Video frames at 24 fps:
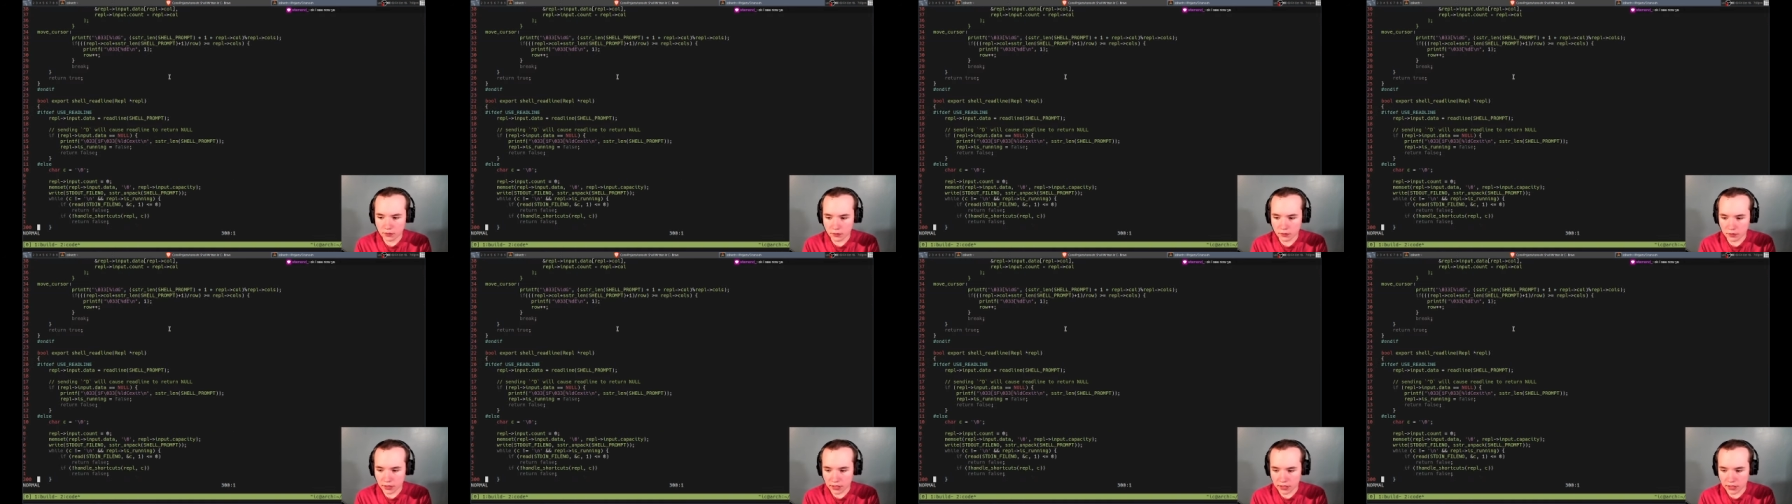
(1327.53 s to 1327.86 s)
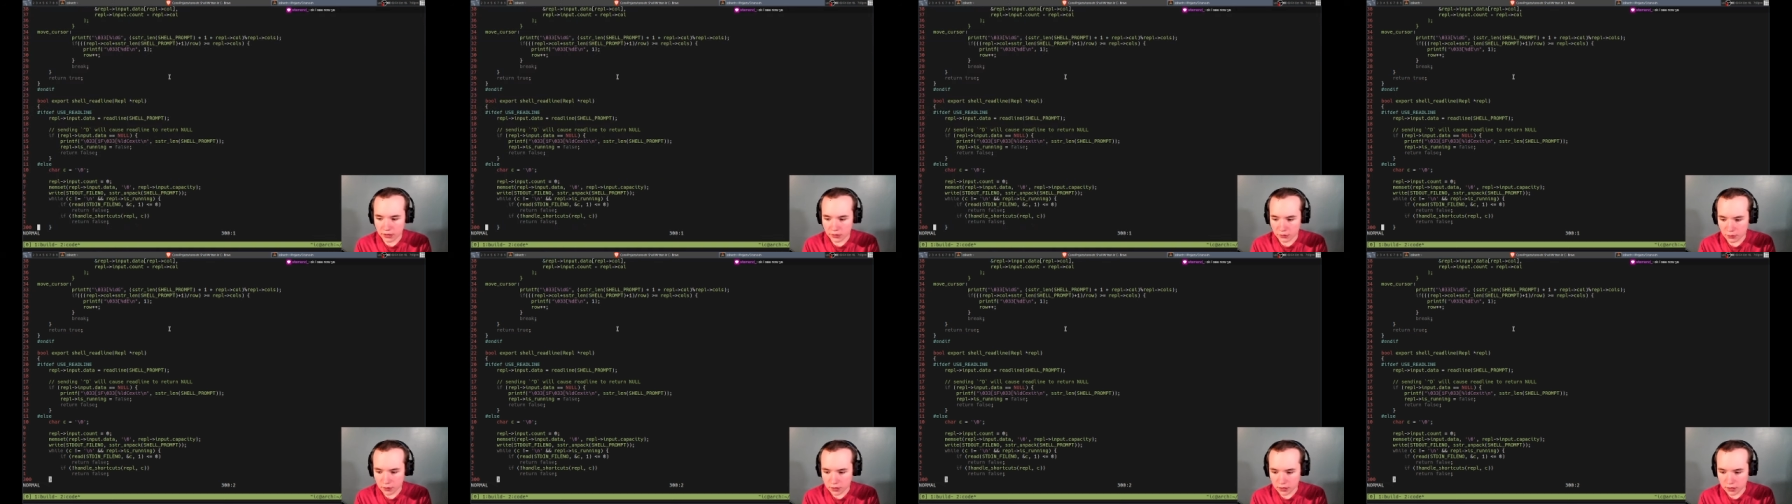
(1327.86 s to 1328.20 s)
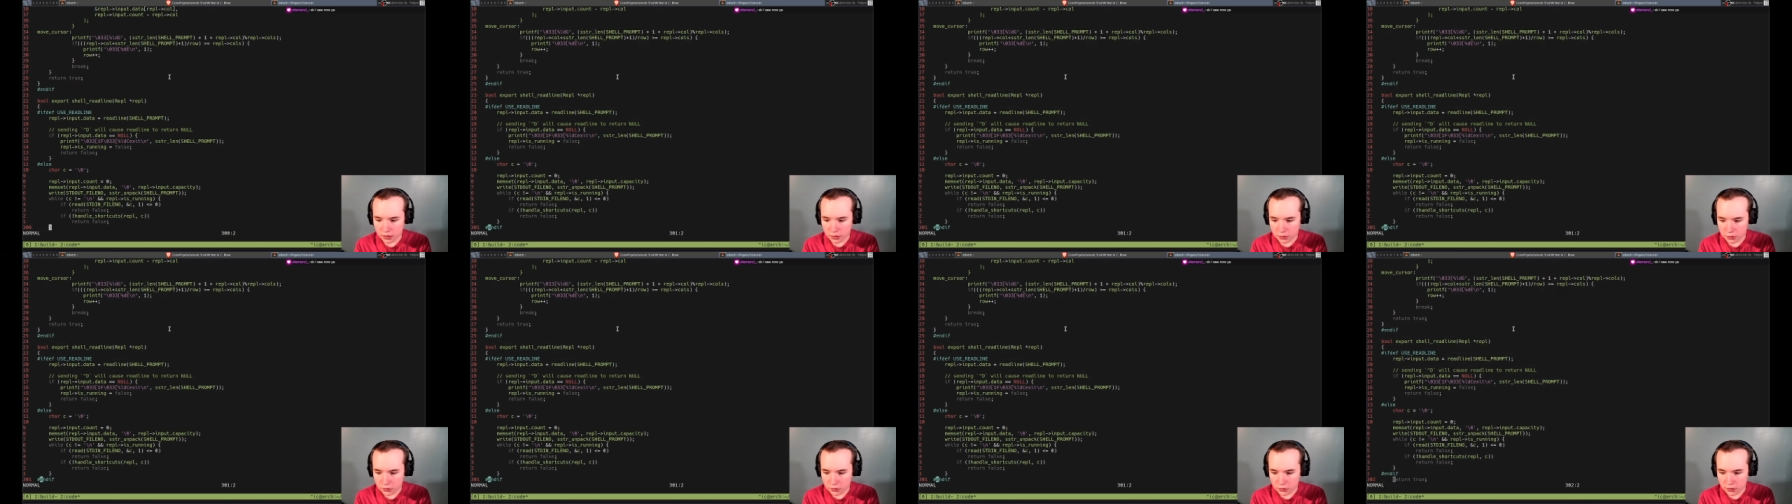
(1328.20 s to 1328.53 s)
line
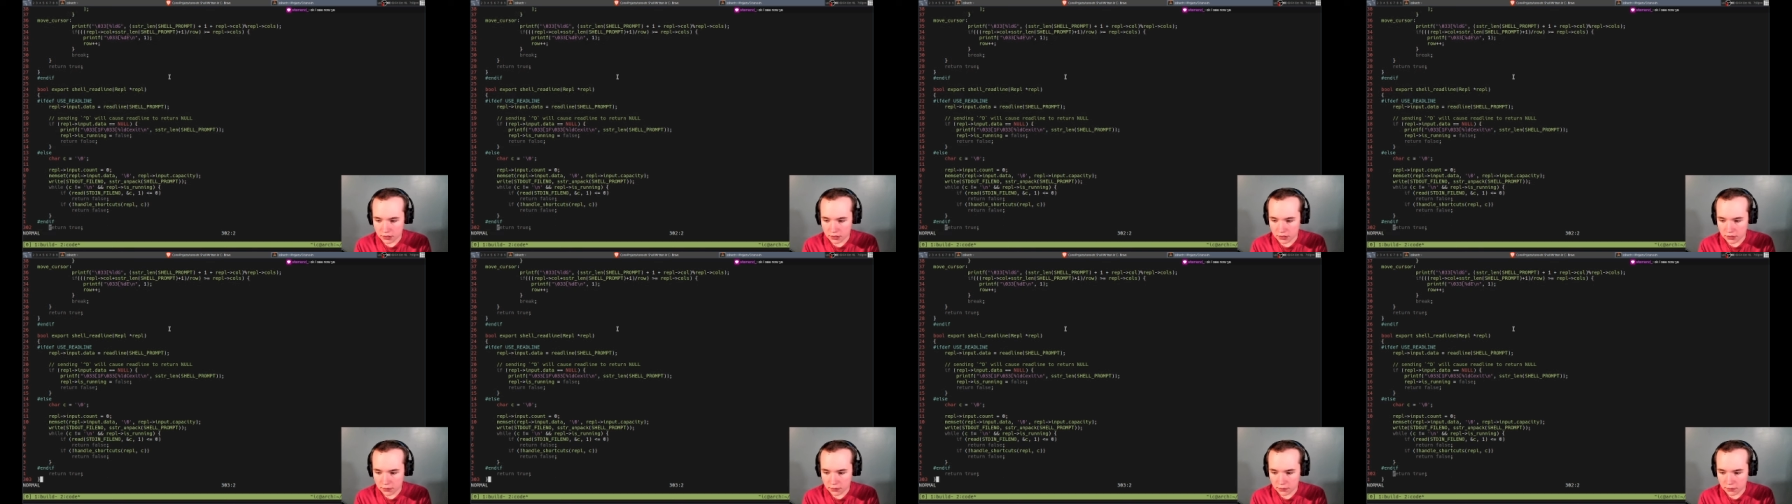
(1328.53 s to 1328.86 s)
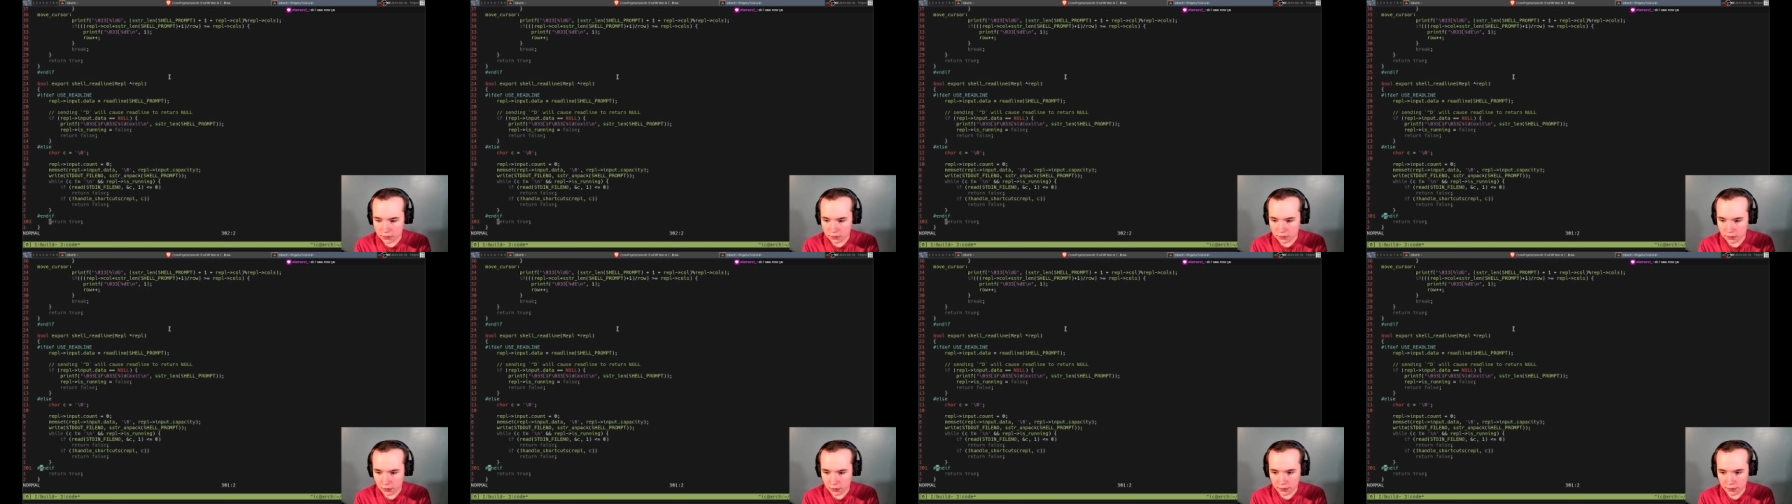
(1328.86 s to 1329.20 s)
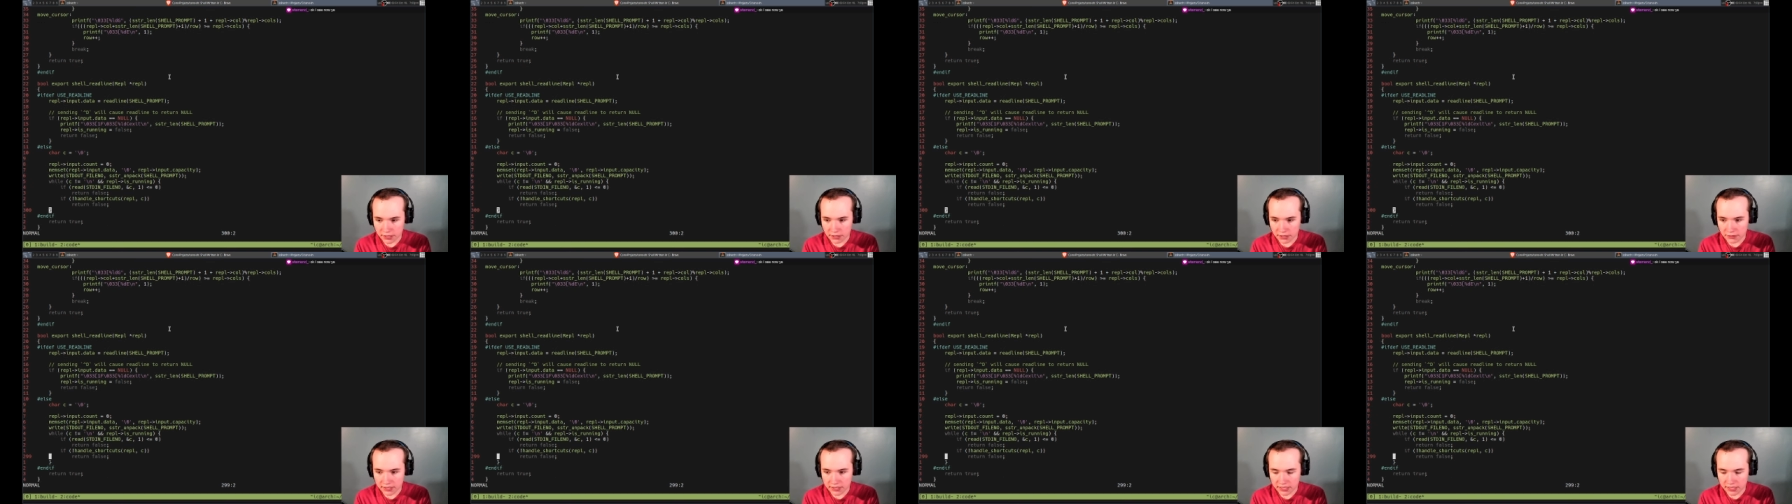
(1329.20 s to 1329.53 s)
300, right, but now it's